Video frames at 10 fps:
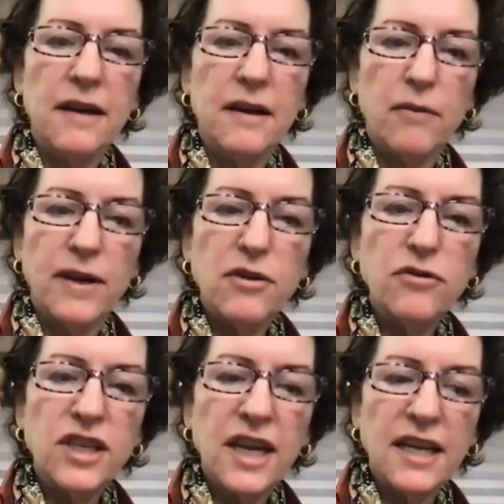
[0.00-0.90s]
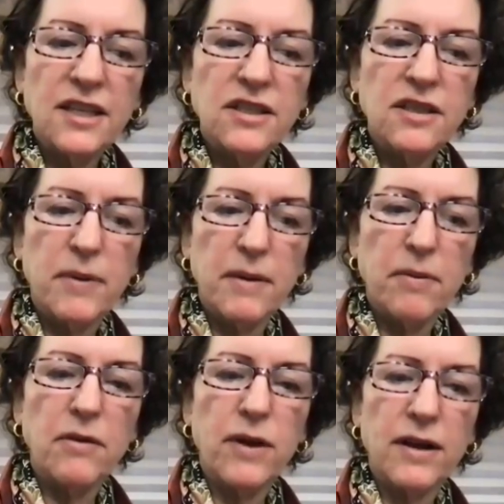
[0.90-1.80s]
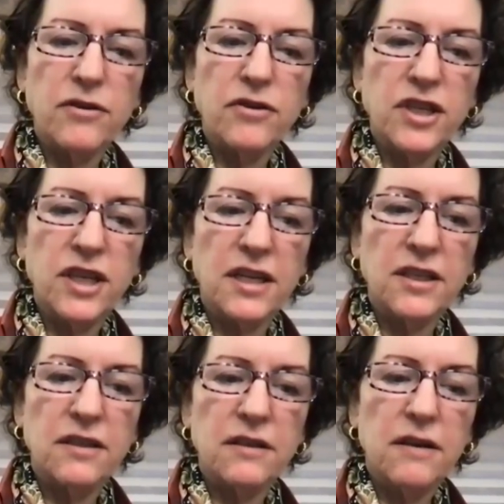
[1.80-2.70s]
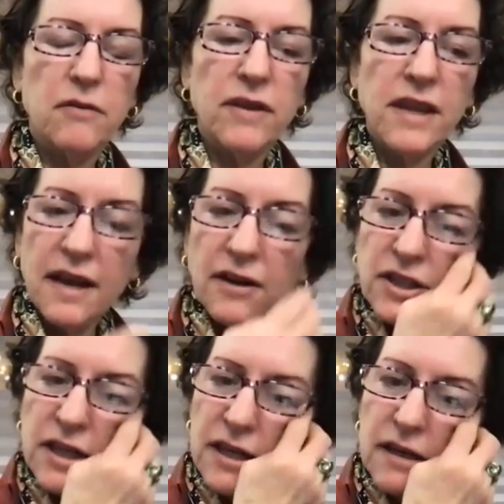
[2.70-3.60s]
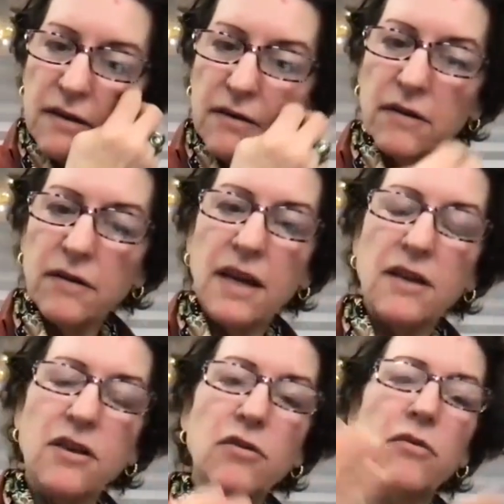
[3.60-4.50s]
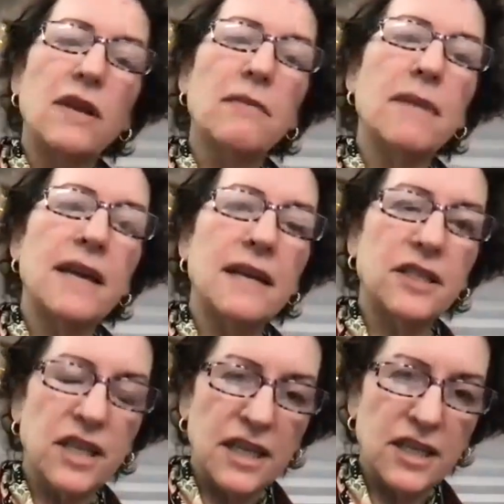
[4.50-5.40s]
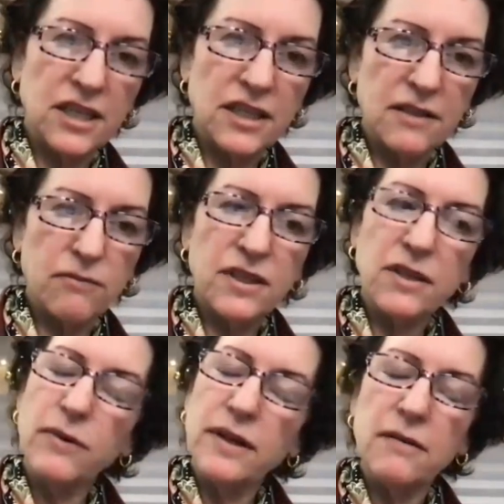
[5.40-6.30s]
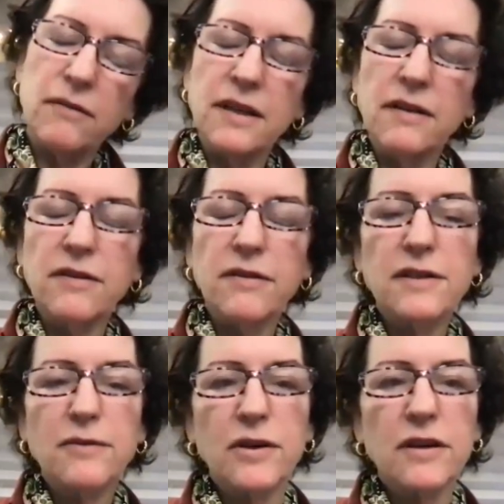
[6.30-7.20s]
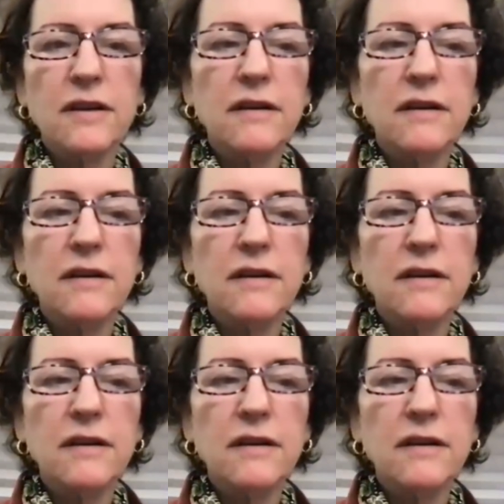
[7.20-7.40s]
when you change, the people around you change. When the energy that you emit changes, which it will when you do this work,